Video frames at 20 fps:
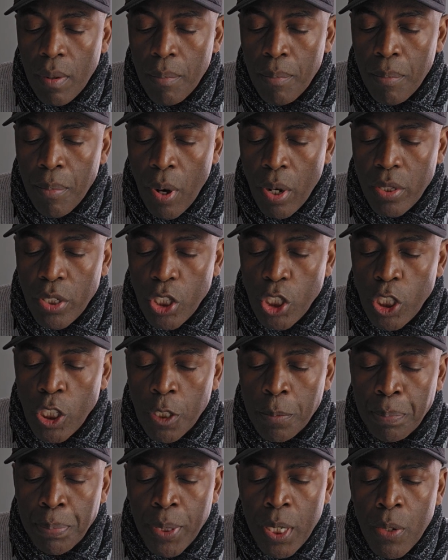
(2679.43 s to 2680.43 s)
but the
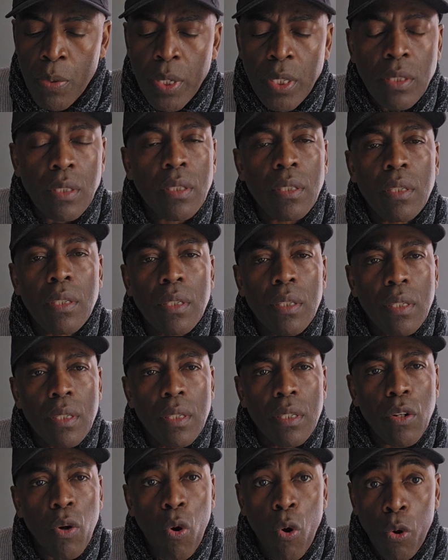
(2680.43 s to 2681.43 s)
Spirit,
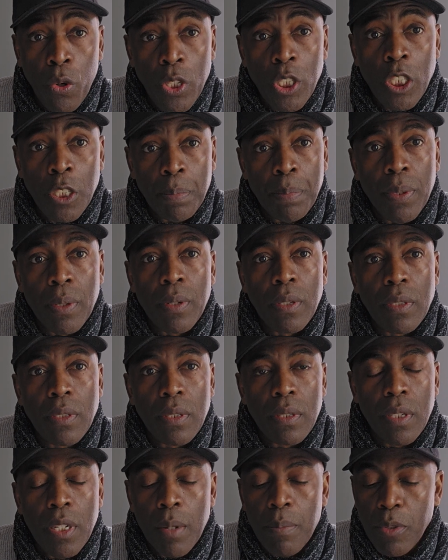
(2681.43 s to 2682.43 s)
the Holy
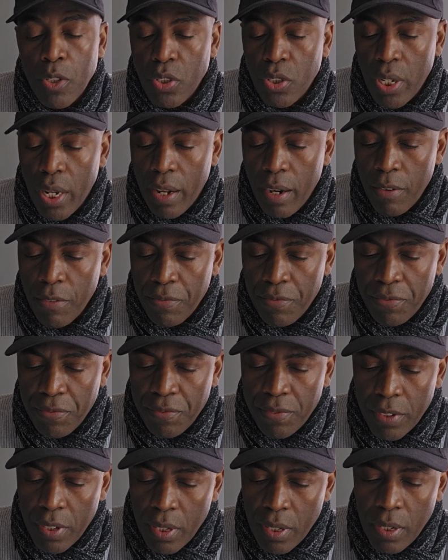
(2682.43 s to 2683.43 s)
Spirit
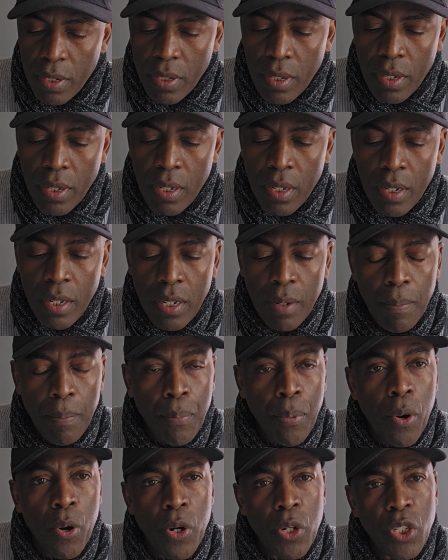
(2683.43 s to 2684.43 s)
Himself,
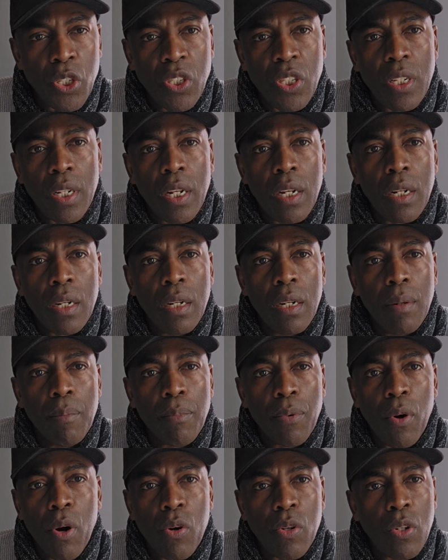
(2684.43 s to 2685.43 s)
personal
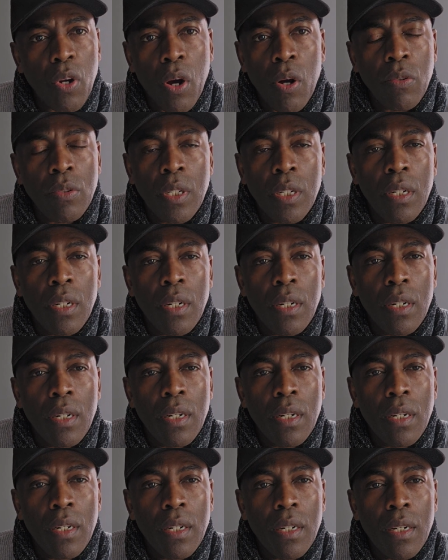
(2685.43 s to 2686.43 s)
pronoun,
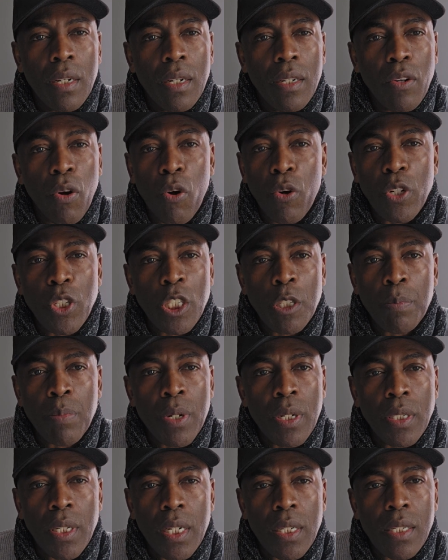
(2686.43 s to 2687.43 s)
the Holy
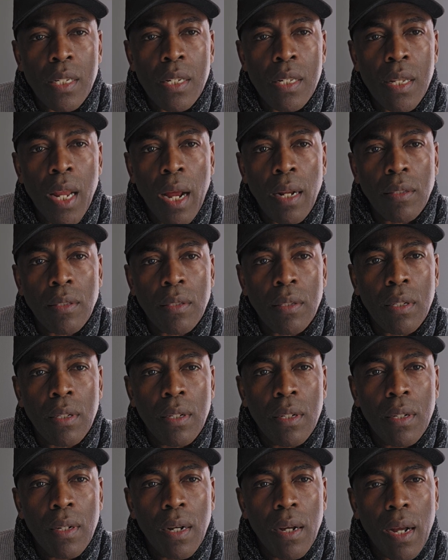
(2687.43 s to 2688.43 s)
Spirit is not
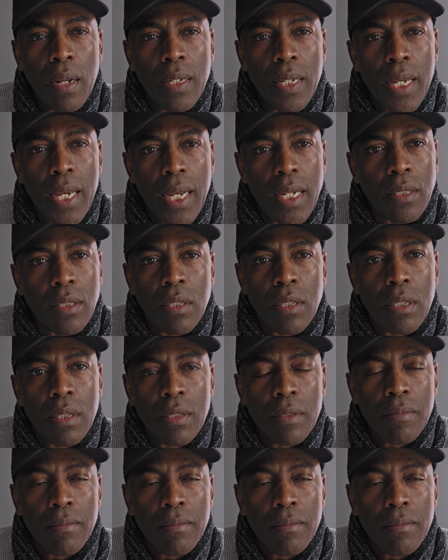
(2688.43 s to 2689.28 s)
an it.